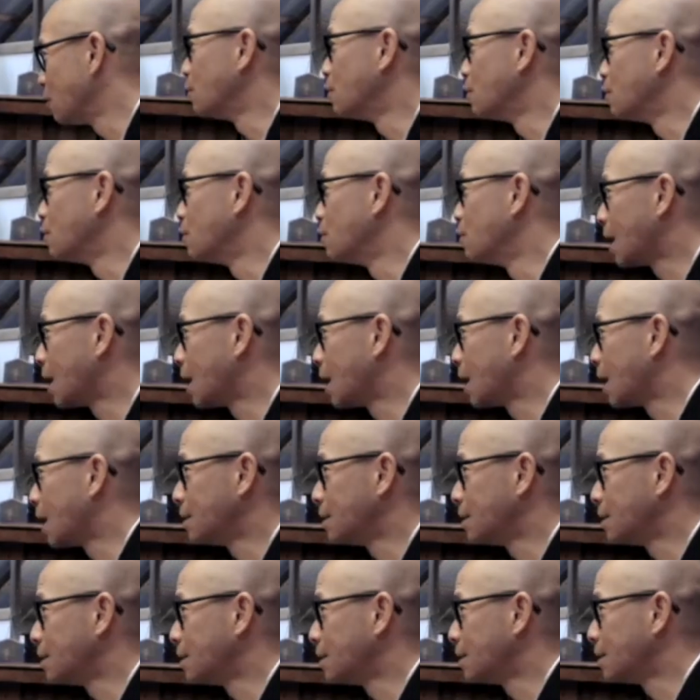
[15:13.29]
then to
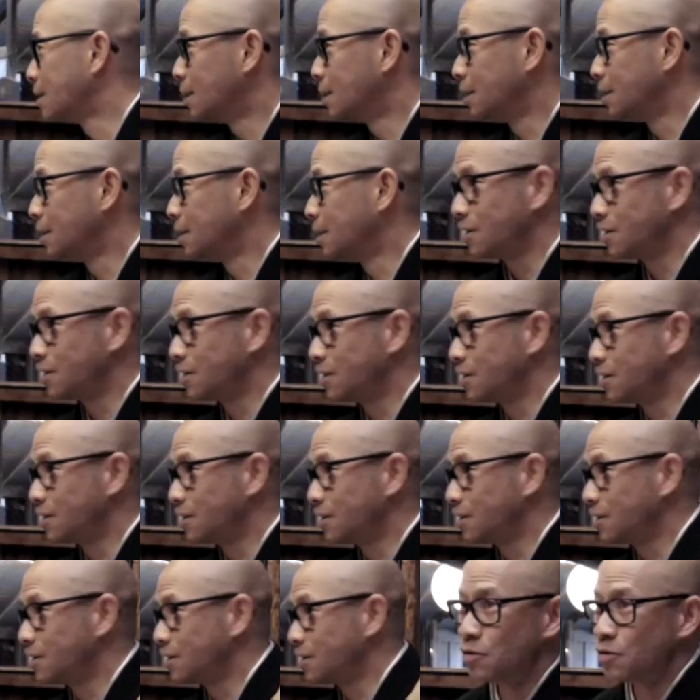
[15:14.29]
go to
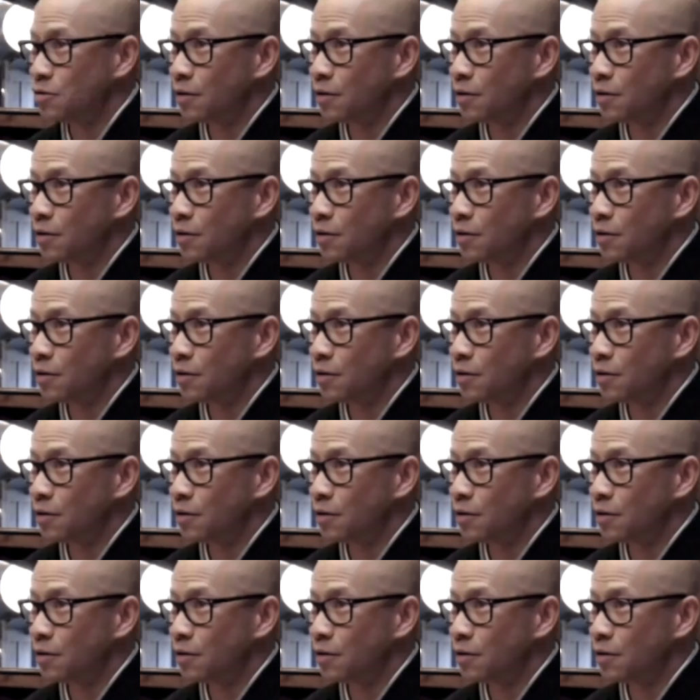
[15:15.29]
Magadha